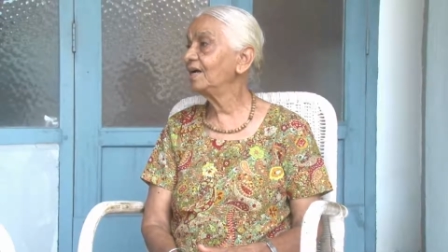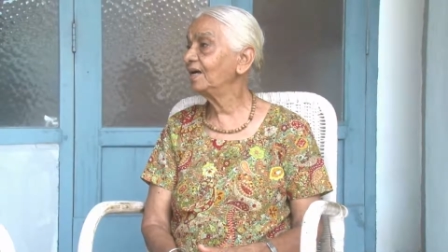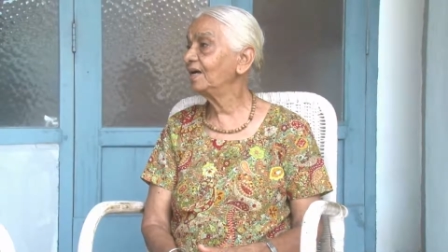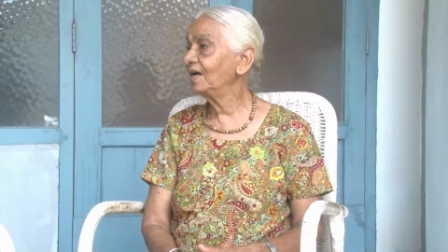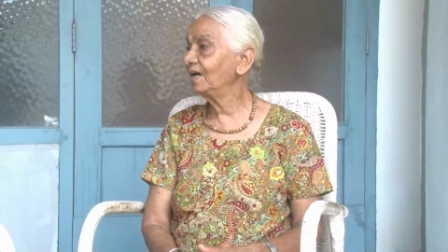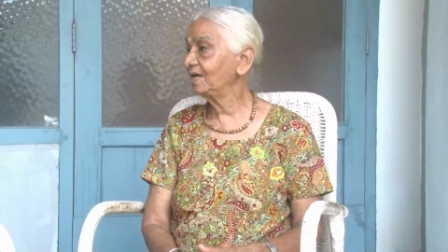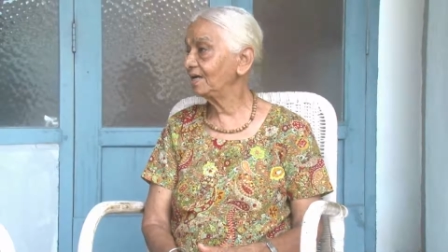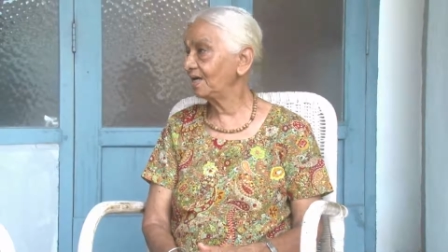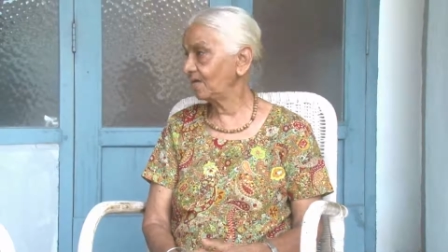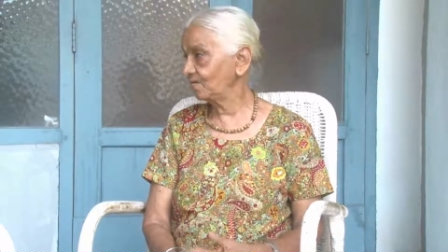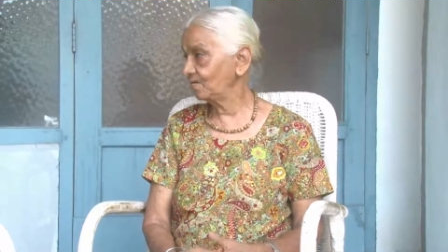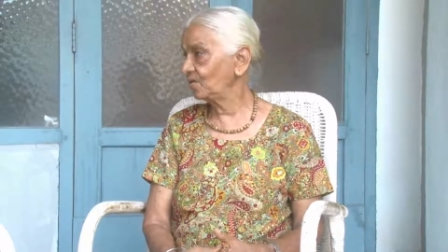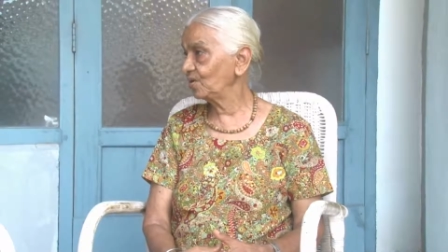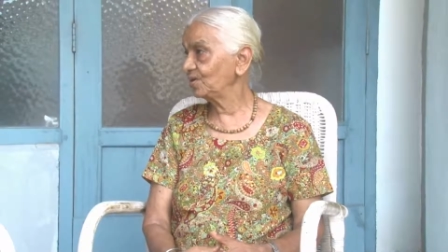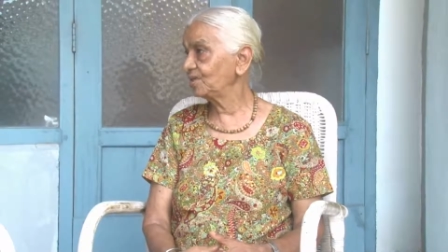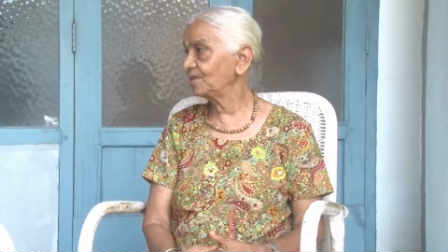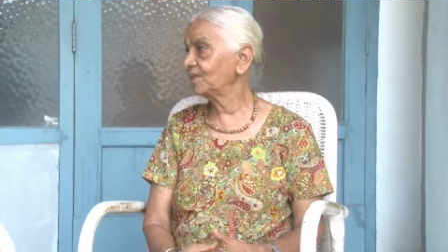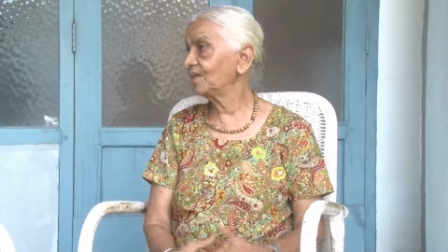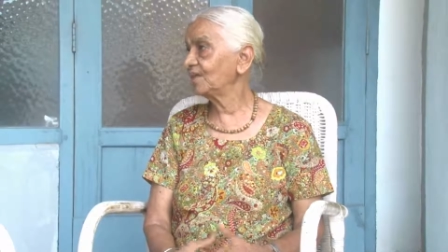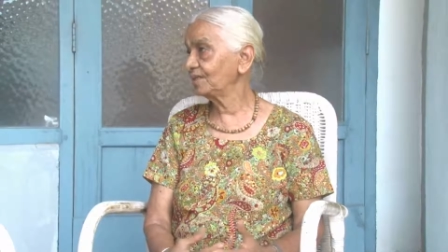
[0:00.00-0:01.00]
and I
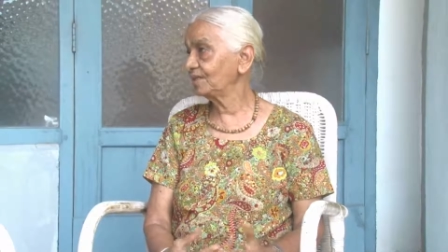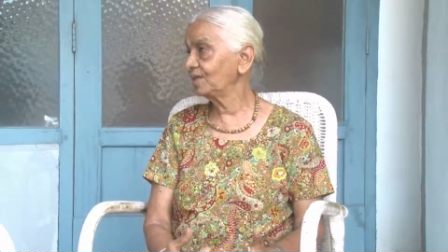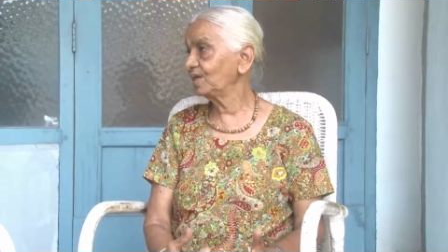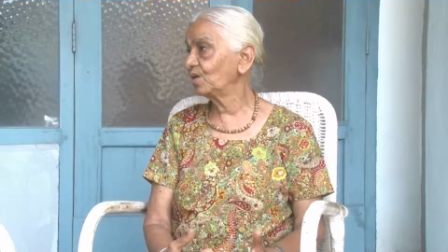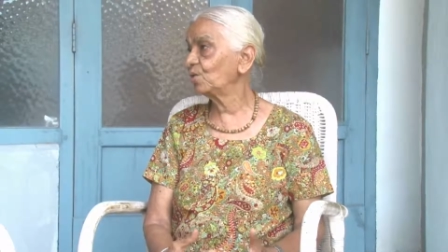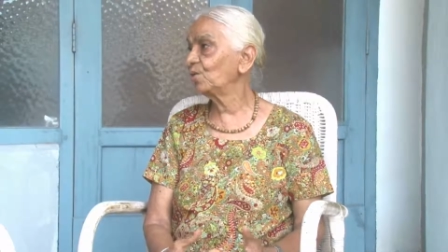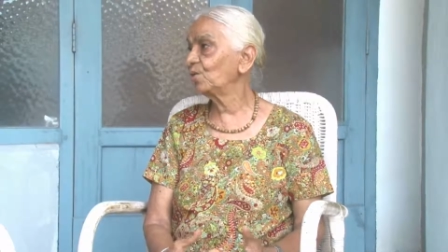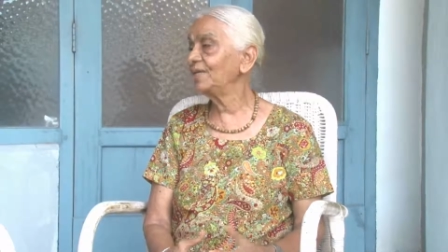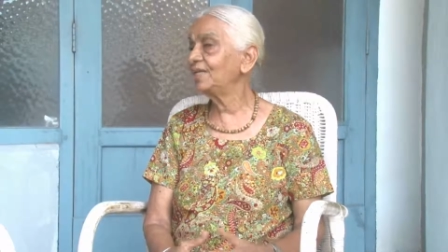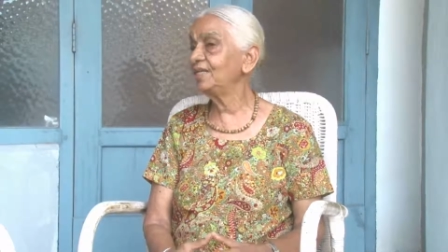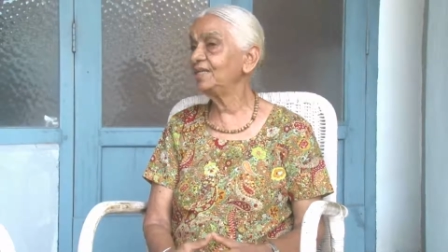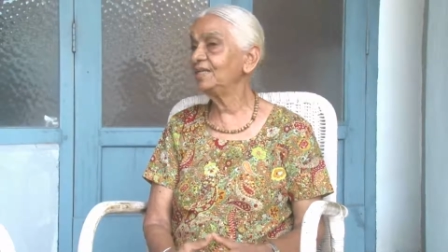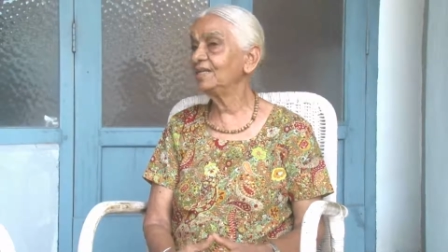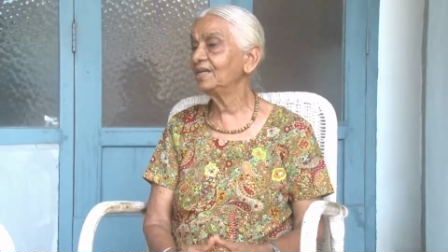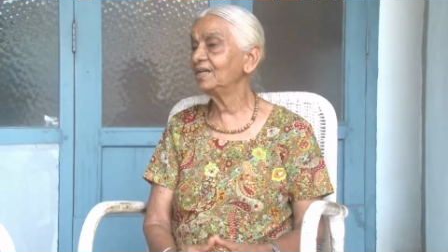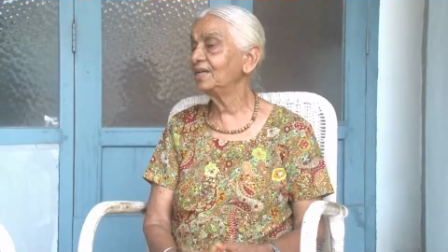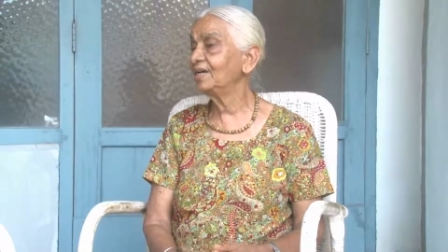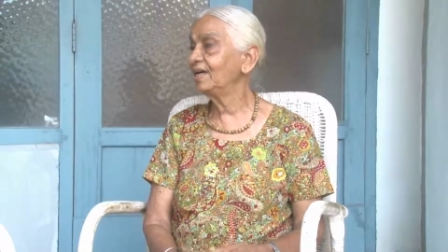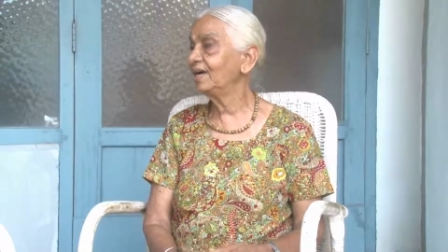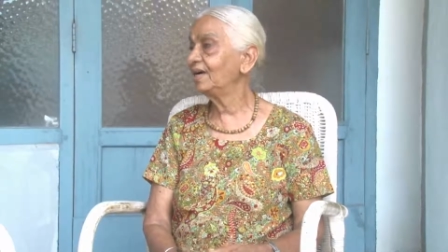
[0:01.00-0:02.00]
was the queen,
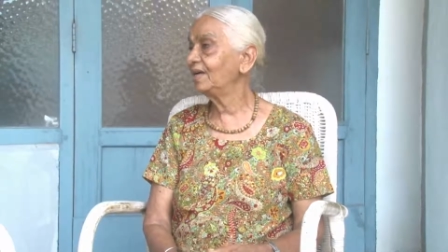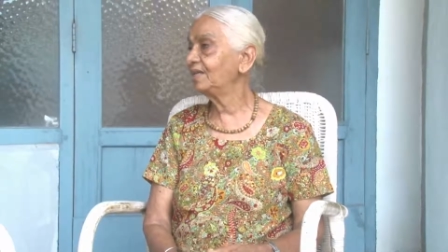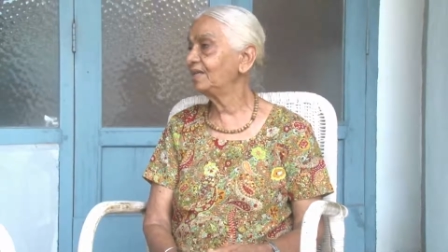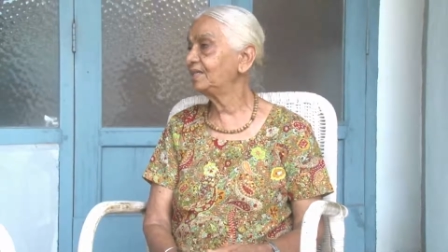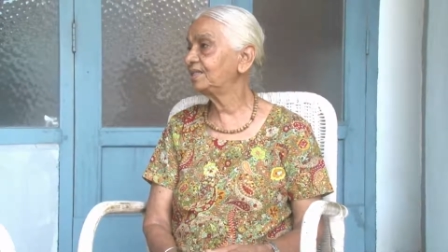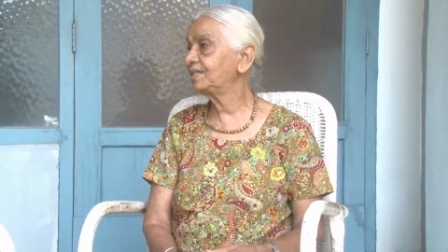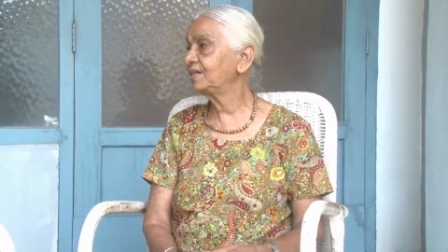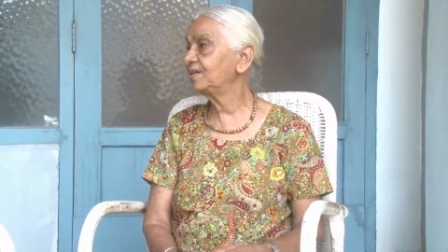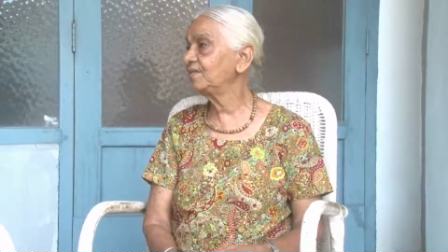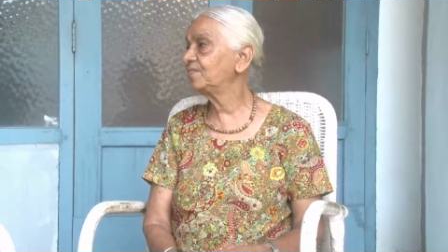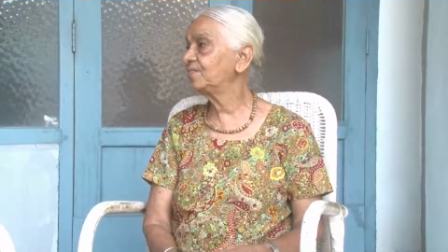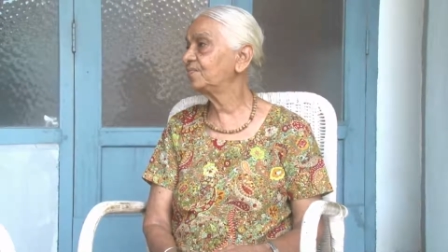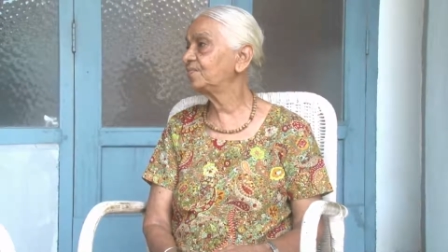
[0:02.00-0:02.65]
and she